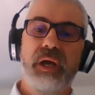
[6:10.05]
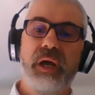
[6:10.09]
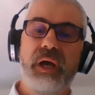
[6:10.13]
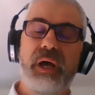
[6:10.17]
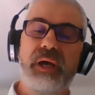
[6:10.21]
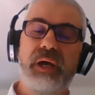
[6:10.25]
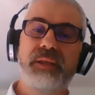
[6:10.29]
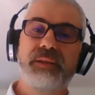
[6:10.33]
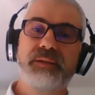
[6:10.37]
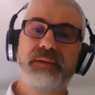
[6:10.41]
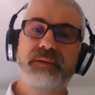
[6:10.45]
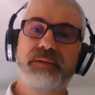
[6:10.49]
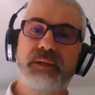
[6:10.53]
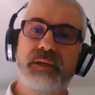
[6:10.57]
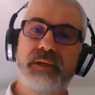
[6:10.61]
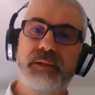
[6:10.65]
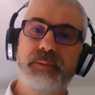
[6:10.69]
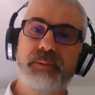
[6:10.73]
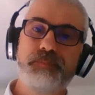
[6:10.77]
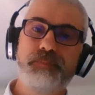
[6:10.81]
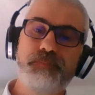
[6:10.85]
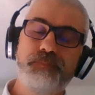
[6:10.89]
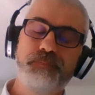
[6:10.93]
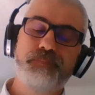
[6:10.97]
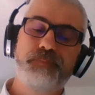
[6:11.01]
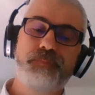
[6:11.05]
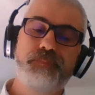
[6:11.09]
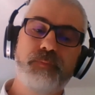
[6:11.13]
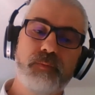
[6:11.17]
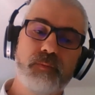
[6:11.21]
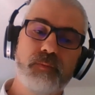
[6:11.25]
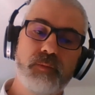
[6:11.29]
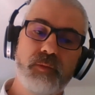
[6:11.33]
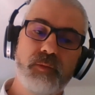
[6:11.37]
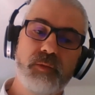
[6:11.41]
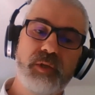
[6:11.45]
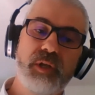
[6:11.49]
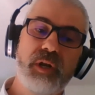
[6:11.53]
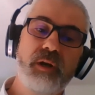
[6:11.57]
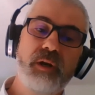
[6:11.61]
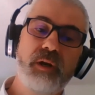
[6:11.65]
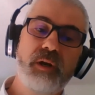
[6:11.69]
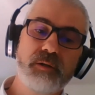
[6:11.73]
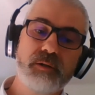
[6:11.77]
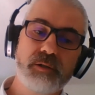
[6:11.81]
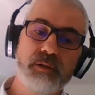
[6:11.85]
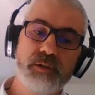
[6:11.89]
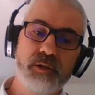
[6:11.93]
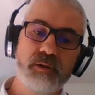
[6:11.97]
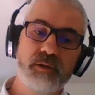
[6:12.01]
And the
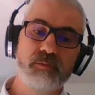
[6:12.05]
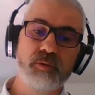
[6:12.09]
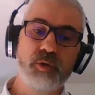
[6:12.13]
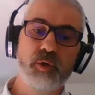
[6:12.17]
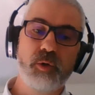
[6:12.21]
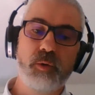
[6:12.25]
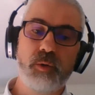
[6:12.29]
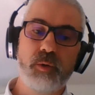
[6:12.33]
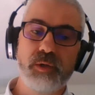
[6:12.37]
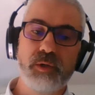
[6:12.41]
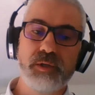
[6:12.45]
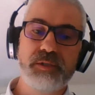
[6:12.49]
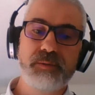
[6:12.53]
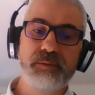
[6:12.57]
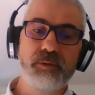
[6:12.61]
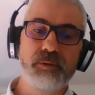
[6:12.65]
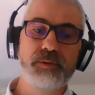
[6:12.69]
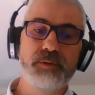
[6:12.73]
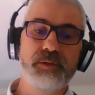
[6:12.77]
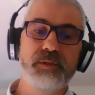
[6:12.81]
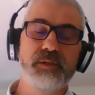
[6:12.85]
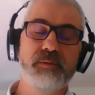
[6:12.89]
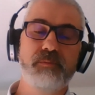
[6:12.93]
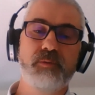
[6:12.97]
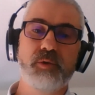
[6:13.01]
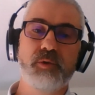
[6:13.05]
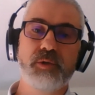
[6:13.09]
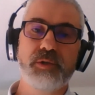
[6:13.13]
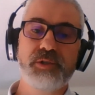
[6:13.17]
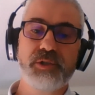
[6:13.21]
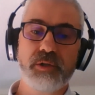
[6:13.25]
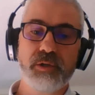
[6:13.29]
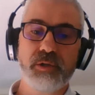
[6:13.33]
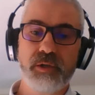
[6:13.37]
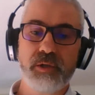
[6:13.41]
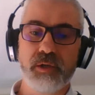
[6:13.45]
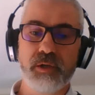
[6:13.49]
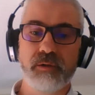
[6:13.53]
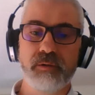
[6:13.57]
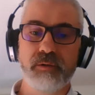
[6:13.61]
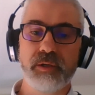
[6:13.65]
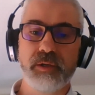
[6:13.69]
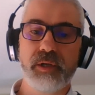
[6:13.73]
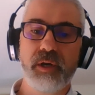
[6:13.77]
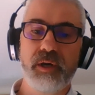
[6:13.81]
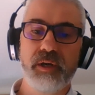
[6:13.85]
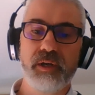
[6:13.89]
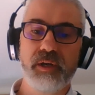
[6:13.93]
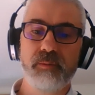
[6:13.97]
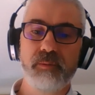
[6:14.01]
longer term goal, I suppose, is a more circular
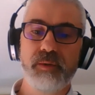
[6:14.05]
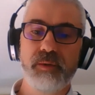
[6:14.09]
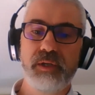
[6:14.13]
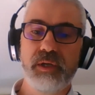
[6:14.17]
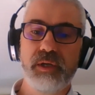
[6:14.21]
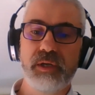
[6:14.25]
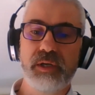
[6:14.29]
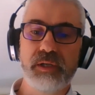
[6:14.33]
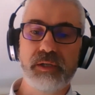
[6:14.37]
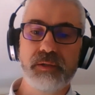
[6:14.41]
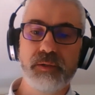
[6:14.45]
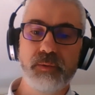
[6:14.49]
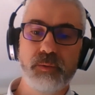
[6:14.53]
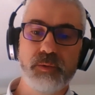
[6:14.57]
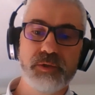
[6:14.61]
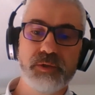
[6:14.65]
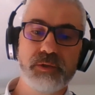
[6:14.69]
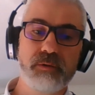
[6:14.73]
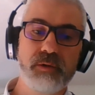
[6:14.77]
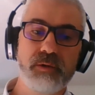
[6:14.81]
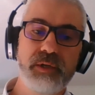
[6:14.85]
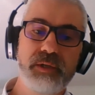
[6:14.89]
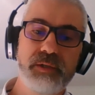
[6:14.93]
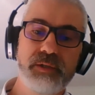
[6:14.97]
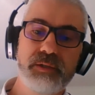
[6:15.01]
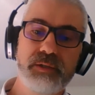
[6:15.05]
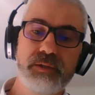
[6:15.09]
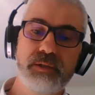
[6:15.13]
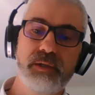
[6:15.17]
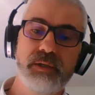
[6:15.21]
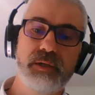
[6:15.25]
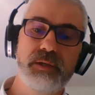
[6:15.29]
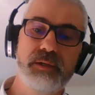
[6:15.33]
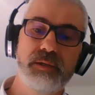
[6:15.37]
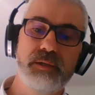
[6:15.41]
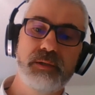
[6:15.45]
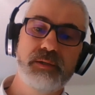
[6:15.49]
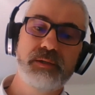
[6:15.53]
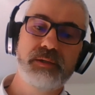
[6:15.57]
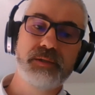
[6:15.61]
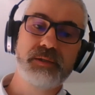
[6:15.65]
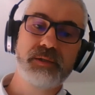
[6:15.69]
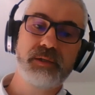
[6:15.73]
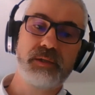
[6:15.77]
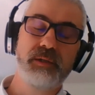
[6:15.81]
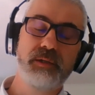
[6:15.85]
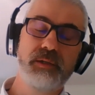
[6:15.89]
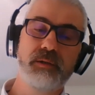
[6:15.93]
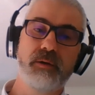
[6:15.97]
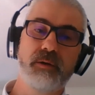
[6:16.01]
economy. And it was great to
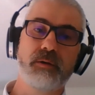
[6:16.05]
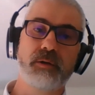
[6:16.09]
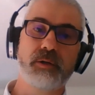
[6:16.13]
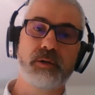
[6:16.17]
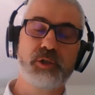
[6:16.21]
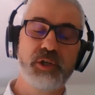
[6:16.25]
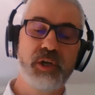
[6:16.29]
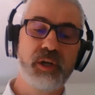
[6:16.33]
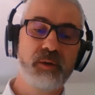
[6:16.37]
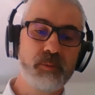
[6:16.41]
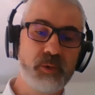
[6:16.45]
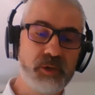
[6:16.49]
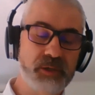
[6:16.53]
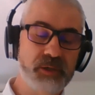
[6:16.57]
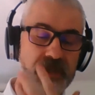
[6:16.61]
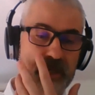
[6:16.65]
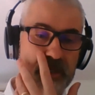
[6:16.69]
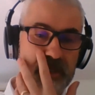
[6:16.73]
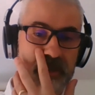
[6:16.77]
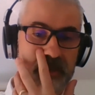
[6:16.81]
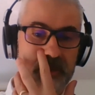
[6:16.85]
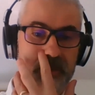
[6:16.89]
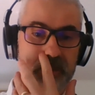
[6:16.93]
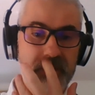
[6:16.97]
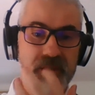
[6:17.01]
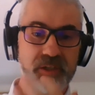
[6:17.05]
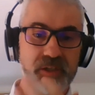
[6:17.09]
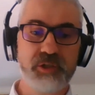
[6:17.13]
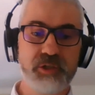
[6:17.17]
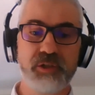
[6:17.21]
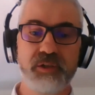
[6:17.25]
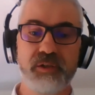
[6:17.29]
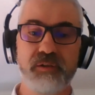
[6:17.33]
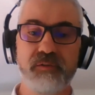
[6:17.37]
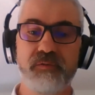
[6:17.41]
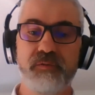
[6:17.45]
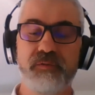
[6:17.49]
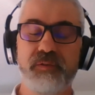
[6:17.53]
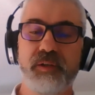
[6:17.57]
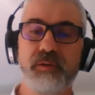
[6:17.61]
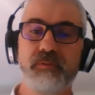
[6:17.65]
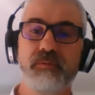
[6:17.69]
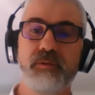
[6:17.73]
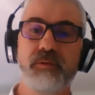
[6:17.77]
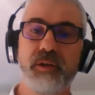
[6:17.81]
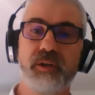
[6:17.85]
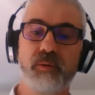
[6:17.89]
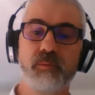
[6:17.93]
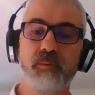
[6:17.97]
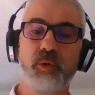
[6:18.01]
see Cork Chamber taking the initiative in
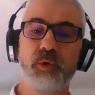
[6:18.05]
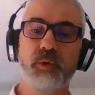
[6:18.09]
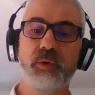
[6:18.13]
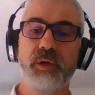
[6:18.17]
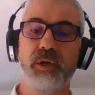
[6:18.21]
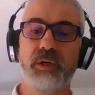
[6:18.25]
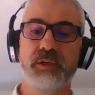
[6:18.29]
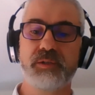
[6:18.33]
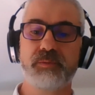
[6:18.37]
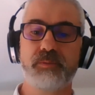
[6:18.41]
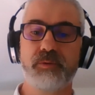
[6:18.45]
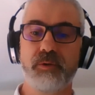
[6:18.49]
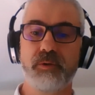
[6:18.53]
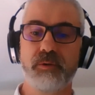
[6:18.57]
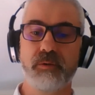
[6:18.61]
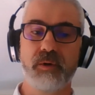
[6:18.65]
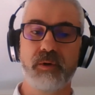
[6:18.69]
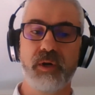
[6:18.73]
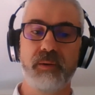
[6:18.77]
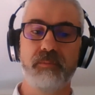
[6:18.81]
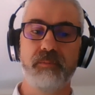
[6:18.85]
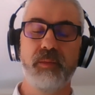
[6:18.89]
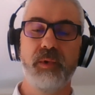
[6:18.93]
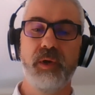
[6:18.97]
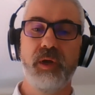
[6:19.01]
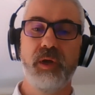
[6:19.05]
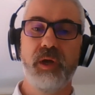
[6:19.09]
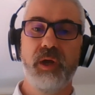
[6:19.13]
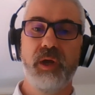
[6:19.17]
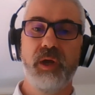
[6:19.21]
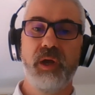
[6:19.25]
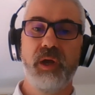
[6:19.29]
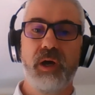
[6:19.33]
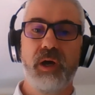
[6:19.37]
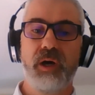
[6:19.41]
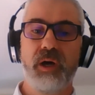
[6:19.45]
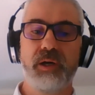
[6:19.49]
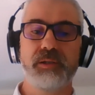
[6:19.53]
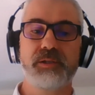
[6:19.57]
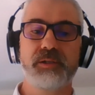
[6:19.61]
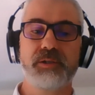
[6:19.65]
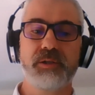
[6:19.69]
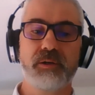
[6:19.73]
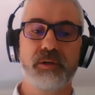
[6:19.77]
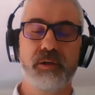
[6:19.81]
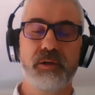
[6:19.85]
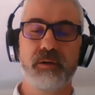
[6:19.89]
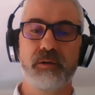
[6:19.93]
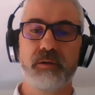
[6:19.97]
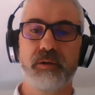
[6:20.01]
running a MODOS program on
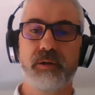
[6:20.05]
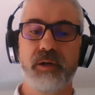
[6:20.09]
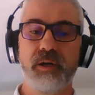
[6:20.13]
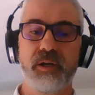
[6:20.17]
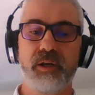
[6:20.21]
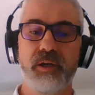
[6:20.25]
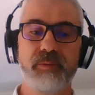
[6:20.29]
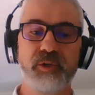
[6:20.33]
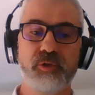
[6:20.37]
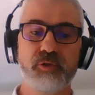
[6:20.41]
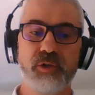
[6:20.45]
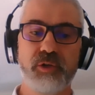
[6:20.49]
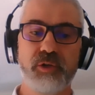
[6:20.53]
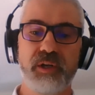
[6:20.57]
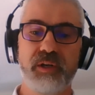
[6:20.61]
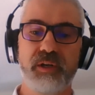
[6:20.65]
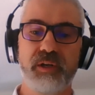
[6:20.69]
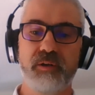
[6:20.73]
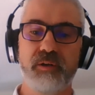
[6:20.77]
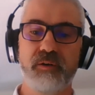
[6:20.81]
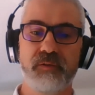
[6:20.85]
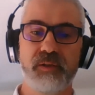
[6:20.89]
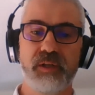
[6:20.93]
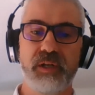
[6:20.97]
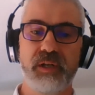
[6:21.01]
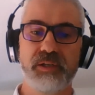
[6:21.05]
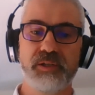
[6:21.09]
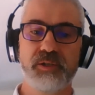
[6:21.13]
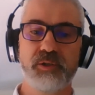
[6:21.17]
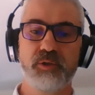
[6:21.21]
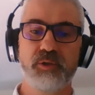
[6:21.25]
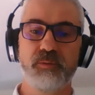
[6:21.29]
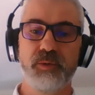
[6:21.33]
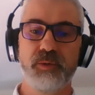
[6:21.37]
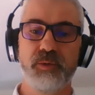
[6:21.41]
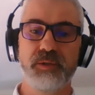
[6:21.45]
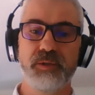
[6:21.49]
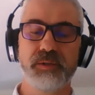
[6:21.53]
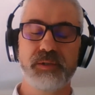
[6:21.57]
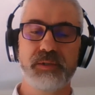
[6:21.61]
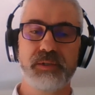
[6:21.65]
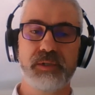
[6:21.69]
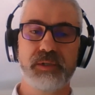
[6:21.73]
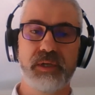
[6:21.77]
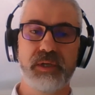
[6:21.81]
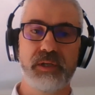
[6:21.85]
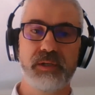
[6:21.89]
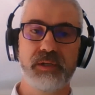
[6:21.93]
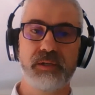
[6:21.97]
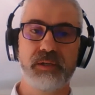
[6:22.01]
circular economy training over the last 2 months.
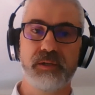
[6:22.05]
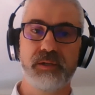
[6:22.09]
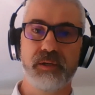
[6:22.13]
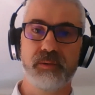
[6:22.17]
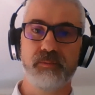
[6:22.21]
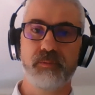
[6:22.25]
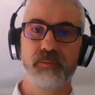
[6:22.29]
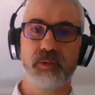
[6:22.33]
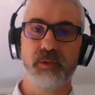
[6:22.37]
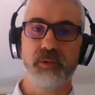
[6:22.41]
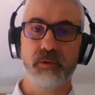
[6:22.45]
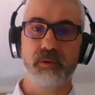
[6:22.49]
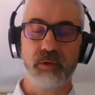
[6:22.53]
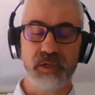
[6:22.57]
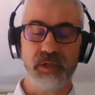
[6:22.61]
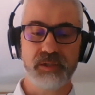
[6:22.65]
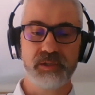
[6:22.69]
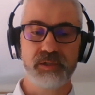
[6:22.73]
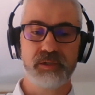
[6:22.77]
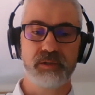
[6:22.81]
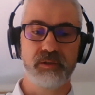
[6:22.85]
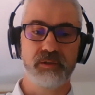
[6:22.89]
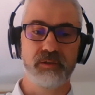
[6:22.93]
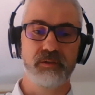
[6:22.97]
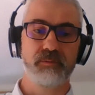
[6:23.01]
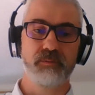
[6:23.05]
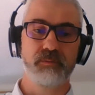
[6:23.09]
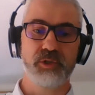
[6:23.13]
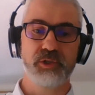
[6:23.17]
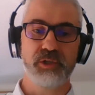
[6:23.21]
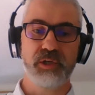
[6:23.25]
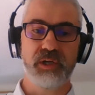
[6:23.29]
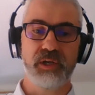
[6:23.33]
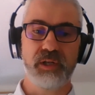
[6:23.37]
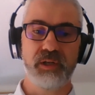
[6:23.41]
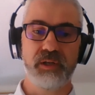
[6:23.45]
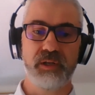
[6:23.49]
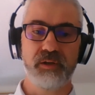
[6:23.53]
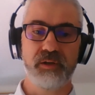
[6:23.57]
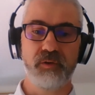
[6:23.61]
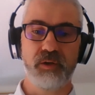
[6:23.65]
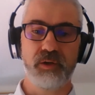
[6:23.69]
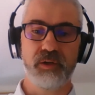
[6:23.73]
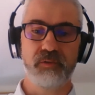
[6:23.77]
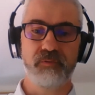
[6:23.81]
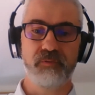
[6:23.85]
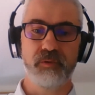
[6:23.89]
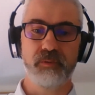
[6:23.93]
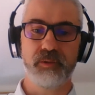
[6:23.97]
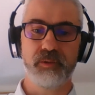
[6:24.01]
And congrats to Michelle and
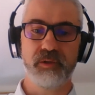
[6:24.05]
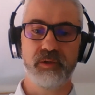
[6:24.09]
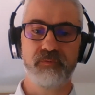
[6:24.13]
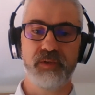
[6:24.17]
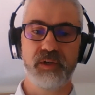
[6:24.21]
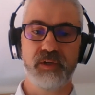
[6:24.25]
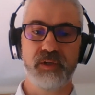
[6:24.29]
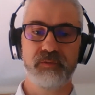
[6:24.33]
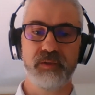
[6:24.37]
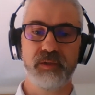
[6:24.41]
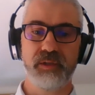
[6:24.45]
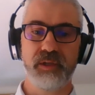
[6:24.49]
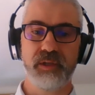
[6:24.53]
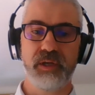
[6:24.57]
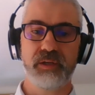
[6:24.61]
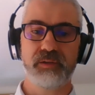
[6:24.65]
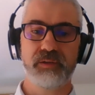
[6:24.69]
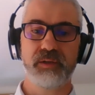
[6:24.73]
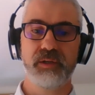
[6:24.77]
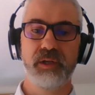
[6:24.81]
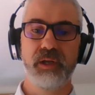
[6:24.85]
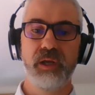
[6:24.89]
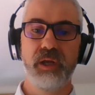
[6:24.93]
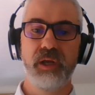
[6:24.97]
everyone involved in that.